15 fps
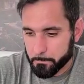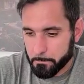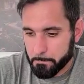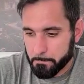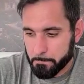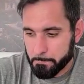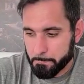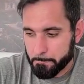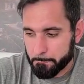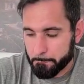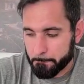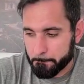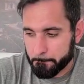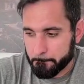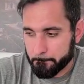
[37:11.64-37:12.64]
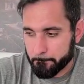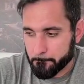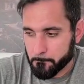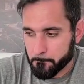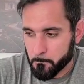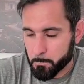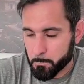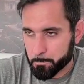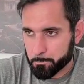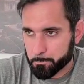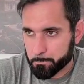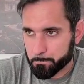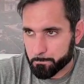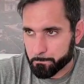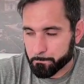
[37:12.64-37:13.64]

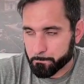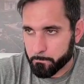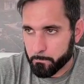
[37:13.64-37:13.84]
No one is speaking in this clip.